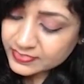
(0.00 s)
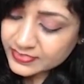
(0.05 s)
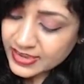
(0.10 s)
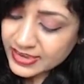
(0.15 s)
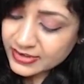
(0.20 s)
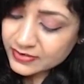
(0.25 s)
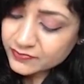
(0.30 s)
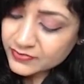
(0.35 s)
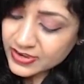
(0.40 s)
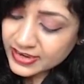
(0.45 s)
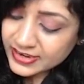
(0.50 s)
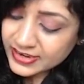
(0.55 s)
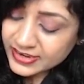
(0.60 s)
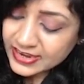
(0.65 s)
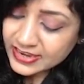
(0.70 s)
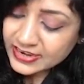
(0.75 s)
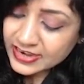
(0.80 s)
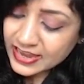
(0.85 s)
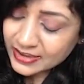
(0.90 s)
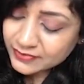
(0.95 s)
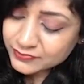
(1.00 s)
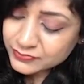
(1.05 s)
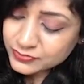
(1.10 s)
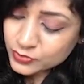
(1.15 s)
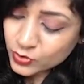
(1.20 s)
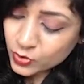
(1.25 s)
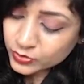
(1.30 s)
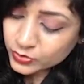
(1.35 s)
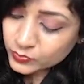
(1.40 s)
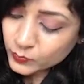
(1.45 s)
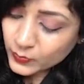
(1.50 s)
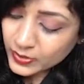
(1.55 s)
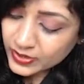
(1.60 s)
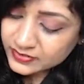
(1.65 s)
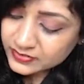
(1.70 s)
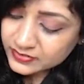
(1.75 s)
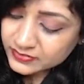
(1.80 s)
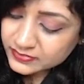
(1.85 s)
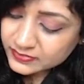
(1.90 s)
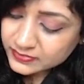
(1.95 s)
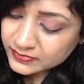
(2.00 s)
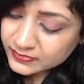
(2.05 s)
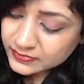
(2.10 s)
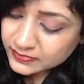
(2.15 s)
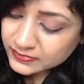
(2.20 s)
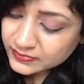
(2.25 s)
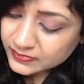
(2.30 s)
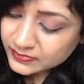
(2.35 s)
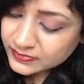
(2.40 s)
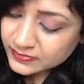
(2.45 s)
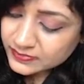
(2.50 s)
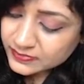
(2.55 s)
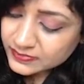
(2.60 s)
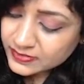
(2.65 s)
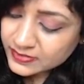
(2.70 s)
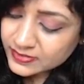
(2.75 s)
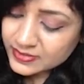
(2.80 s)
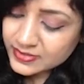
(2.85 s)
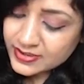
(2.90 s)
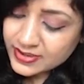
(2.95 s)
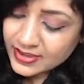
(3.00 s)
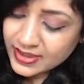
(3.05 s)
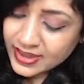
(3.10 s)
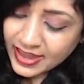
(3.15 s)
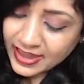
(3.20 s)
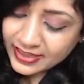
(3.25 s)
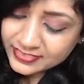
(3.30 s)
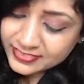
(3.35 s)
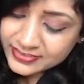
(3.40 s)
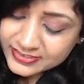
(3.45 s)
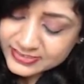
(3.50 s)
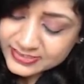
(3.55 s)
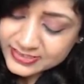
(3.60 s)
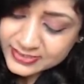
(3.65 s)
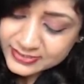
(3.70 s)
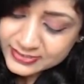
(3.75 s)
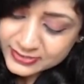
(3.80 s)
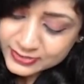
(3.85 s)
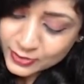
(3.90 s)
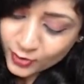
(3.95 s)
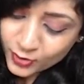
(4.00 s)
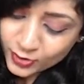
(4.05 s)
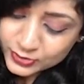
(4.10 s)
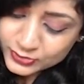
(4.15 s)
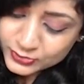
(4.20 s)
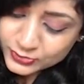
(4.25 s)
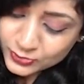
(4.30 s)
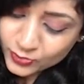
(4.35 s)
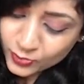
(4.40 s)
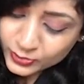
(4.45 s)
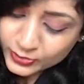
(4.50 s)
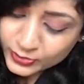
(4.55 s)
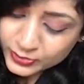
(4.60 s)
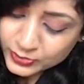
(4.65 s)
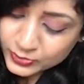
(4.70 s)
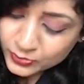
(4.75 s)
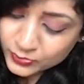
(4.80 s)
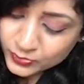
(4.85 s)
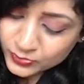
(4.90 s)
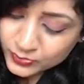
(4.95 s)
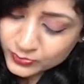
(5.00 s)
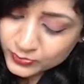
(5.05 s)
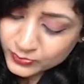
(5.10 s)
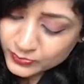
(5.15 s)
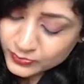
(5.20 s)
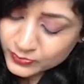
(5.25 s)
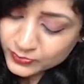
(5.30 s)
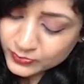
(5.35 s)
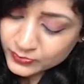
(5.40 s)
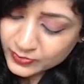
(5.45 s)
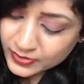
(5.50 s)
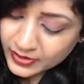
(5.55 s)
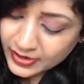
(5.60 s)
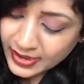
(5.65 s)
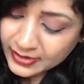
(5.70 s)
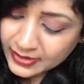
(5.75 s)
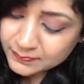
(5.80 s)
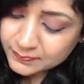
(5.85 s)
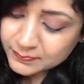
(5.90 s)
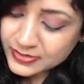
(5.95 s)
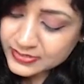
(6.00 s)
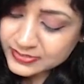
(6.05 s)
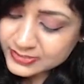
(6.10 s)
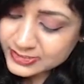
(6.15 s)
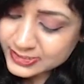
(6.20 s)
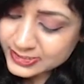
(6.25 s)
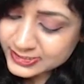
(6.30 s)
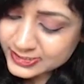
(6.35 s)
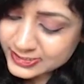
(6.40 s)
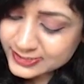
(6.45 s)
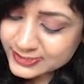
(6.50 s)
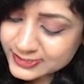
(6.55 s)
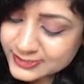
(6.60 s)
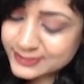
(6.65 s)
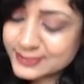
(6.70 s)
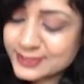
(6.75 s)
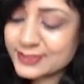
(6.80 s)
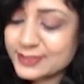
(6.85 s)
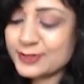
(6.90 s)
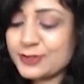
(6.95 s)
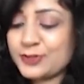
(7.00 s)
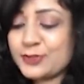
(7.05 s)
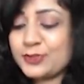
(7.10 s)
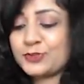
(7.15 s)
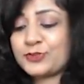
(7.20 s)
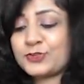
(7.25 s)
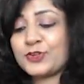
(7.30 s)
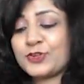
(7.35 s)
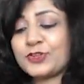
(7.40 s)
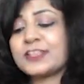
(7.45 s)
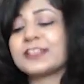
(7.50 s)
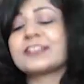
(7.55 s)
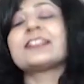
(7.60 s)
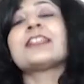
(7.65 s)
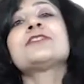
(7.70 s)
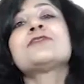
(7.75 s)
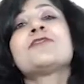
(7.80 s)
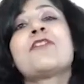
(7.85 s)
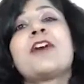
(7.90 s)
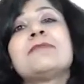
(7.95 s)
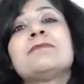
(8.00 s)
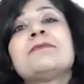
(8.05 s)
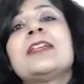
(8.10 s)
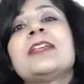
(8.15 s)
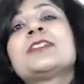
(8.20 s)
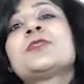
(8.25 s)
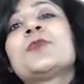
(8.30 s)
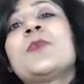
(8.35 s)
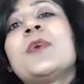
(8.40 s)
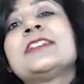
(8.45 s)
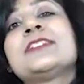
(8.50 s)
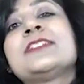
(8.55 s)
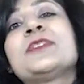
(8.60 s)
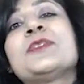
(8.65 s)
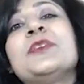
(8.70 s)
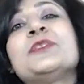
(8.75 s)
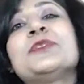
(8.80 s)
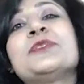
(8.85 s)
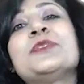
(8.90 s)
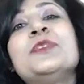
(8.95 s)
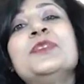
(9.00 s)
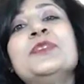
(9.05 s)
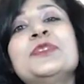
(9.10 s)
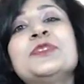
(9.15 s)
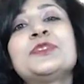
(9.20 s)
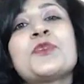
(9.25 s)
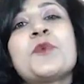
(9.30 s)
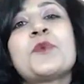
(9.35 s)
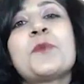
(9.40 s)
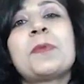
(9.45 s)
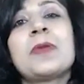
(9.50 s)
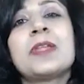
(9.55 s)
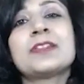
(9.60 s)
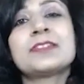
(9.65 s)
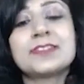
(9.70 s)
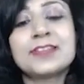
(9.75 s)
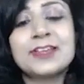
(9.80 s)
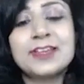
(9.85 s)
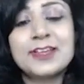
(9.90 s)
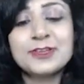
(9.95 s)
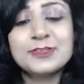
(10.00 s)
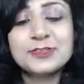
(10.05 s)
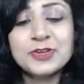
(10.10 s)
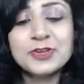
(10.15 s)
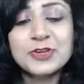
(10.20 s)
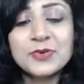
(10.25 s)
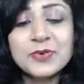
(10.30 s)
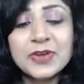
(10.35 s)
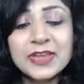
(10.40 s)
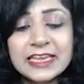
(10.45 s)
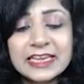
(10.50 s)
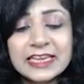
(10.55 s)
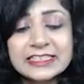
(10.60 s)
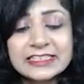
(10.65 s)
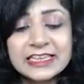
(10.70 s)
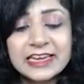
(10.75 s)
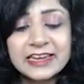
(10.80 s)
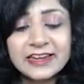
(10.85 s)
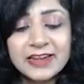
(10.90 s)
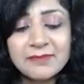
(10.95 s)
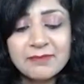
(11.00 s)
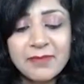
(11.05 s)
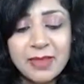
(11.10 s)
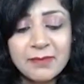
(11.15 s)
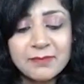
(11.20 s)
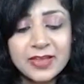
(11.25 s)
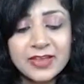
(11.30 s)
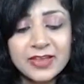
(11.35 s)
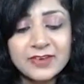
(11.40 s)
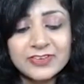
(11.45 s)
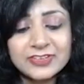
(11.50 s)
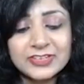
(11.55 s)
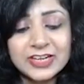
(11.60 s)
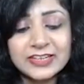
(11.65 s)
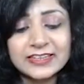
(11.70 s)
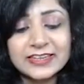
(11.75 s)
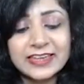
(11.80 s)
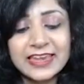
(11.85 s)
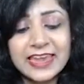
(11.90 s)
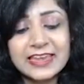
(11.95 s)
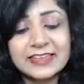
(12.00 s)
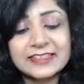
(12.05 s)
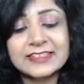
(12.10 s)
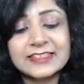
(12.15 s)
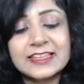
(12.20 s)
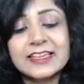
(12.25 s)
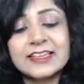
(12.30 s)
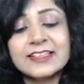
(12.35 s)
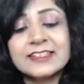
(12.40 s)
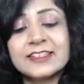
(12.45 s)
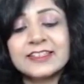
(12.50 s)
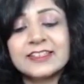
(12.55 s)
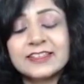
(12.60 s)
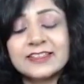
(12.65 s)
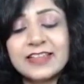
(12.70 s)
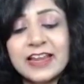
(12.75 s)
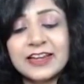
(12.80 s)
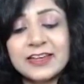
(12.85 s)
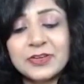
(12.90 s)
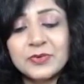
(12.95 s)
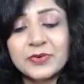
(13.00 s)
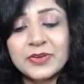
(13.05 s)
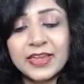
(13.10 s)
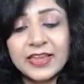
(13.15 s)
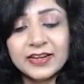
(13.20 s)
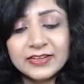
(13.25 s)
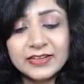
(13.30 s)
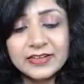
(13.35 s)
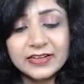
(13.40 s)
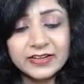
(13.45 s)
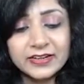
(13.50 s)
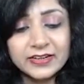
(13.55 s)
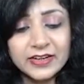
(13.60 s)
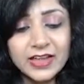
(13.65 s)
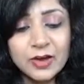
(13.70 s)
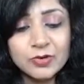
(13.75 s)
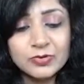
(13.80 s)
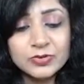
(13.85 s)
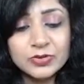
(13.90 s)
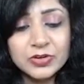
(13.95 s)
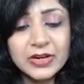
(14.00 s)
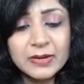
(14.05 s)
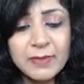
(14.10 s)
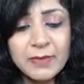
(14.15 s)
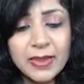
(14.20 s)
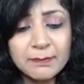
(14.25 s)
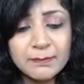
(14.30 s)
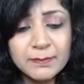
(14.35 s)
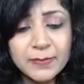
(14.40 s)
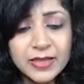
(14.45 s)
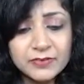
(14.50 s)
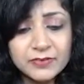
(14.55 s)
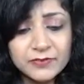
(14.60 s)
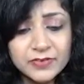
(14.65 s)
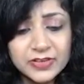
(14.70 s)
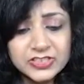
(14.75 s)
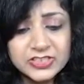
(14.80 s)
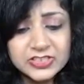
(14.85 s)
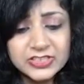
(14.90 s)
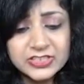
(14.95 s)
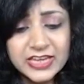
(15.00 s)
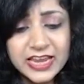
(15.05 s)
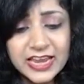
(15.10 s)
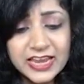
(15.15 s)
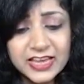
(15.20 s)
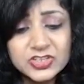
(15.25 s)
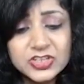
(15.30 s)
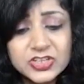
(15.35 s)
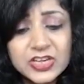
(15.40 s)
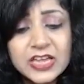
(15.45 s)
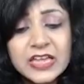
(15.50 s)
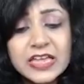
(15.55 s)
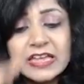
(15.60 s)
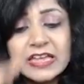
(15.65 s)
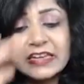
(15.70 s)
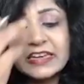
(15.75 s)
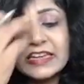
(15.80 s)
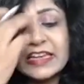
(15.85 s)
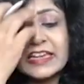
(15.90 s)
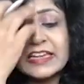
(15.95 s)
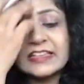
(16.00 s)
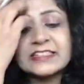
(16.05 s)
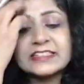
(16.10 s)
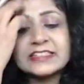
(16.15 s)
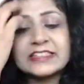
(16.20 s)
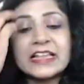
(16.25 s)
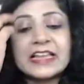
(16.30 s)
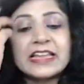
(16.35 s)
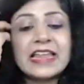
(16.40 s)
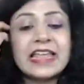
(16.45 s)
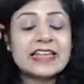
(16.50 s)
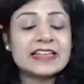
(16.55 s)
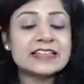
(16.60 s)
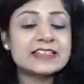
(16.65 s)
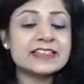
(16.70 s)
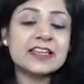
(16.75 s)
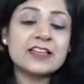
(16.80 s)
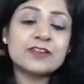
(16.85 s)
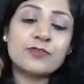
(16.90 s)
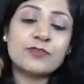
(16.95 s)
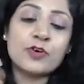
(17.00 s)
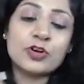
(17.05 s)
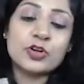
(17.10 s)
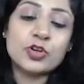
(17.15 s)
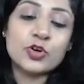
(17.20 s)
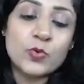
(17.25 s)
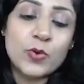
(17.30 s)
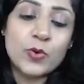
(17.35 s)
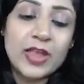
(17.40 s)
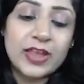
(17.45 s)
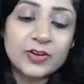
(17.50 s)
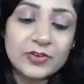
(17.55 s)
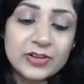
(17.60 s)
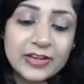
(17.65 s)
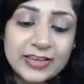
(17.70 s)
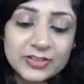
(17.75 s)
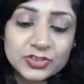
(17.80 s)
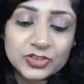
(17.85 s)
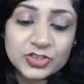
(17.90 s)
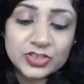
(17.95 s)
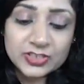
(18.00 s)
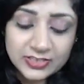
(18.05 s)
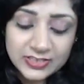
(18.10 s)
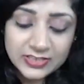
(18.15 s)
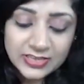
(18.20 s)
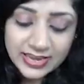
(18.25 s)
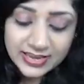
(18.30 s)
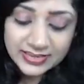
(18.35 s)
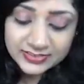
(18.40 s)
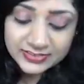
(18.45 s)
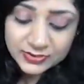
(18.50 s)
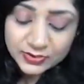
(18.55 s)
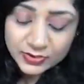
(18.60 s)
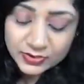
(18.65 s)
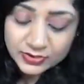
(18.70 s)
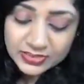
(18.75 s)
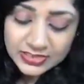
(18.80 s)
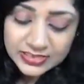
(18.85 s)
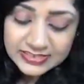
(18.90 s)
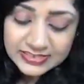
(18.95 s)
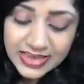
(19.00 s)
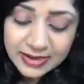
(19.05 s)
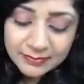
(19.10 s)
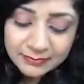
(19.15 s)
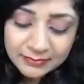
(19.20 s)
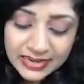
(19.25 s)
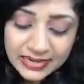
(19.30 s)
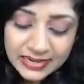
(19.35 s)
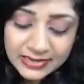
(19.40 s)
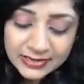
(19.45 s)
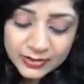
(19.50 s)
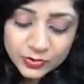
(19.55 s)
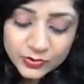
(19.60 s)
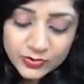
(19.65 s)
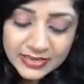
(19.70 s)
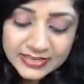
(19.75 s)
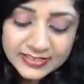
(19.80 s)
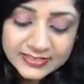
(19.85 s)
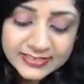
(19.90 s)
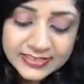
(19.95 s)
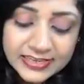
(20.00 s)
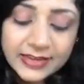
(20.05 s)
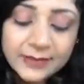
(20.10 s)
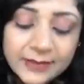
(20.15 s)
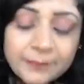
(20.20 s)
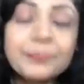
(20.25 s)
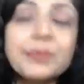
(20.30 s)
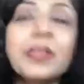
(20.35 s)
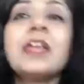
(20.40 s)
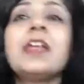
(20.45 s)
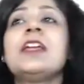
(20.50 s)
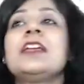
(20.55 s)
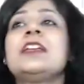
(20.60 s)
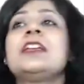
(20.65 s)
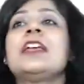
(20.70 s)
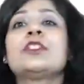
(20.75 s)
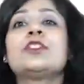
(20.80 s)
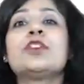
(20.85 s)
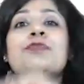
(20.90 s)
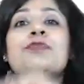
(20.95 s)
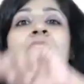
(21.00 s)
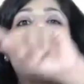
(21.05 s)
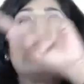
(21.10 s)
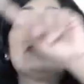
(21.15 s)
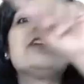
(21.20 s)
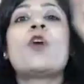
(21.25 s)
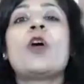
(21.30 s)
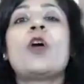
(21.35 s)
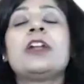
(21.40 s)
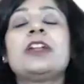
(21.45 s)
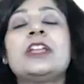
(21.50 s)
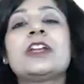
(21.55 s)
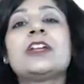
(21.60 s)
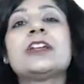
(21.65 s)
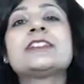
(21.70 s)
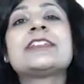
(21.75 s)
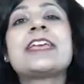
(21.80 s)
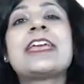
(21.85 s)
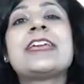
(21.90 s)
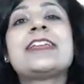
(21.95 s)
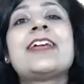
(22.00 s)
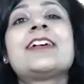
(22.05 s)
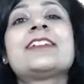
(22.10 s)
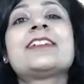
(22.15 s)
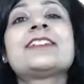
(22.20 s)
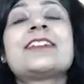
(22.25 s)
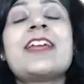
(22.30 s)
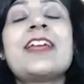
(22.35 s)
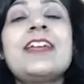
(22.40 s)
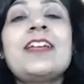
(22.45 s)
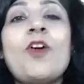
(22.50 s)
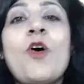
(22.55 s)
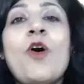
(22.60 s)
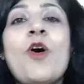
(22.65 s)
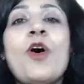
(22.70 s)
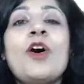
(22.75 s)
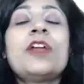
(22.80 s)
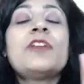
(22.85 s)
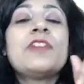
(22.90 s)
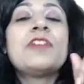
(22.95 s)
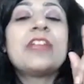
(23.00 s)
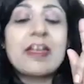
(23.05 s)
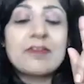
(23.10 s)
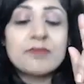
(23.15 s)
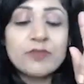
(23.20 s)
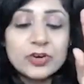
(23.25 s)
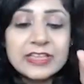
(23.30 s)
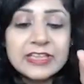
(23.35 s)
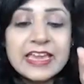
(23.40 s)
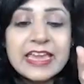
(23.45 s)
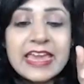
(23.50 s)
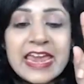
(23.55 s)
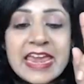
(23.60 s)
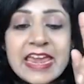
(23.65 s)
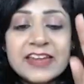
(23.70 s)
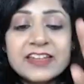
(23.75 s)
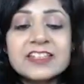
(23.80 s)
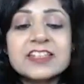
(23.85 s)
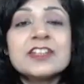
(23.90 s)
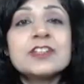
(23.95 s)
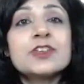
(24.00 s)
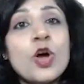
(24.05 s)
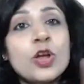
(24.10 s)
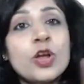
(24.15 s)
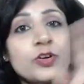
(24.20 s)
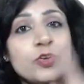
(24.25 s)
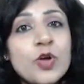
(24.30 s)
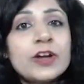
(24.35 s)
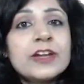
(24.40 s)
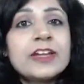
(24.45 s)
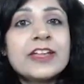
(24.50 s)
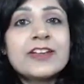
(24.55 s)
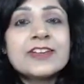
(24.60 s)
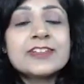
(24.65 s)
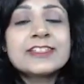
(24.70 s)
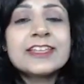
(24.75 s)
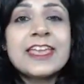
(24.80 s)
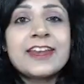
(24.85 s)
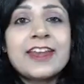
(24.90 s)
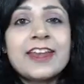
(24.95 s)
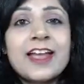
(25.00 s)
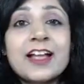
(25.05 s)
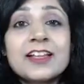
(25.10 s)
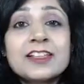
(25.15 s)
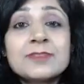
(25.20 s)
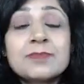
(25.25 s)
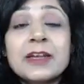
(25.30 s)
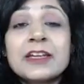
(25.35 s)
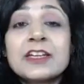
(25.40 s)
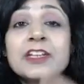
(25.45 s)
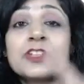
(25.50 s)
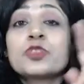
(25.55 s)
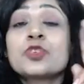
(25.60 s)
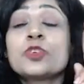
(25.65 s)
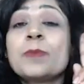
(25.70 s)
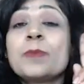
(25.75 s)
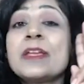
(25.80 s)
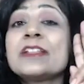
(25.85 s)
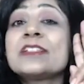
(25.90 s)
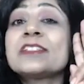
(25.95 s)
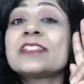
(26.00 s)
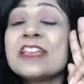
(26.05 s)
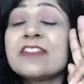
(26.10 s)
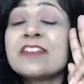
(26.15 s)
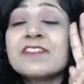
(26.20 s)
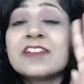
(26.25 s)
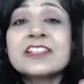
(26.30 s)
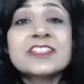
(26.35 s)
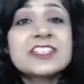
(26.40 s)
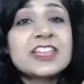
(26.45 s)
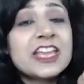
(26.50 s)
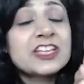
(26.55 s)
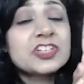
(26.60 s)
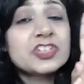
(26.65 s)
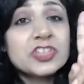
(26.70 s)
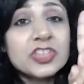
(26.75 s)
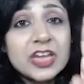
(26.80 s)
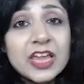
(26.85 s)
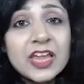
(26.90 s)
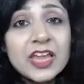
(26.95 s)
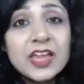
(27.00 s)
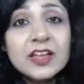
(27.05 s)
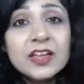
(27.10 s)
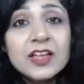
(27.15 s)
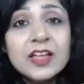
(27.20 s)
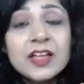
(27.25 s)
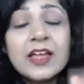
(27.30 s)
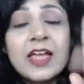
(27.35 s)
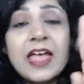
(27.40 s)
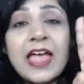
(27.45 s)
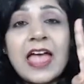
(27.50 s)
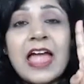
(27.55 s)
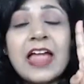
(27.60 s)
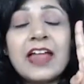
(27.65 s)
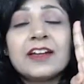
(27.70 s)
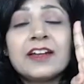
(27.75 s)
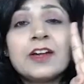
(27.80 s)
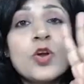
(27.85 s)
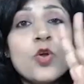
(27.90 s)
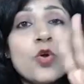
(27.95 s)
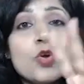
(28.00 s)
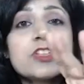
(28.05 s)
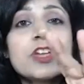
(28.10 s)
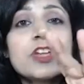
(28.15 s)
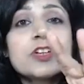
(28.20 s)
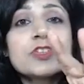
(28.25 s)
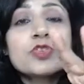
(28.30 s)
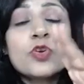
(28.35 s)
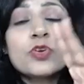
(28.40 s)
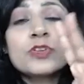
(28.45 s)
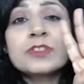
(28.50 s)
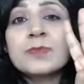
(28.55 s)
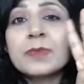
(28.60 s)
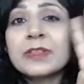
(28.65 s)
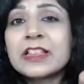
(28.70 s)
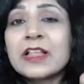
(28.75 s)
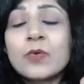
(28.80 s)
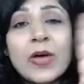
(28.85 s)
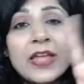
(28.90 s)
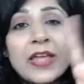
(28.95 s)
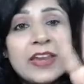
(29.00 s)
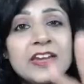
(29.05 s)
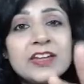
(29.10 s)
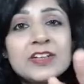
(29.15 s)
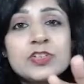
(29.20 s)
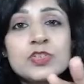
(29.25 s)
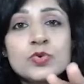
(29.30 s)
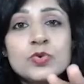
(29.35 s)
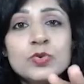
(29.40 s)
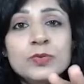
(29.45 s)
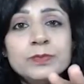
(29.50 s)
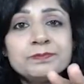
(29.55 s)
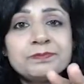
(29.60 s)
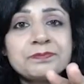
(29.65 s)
Then we again have zone 1, and this is your zone 2 and plus disease. So this is 1 plus 1 is equal to 2 plus. So you can easily remember which are the cases that you can learn. How to remember which stage needs the laser photocoagulation. Yes, so this I am telling you easily. Ya to 5 contiguous areas hai, or we have got the 8 non-contiguous areas. But it should be in severe stage 3 and closer zones, matlab 1 and 2.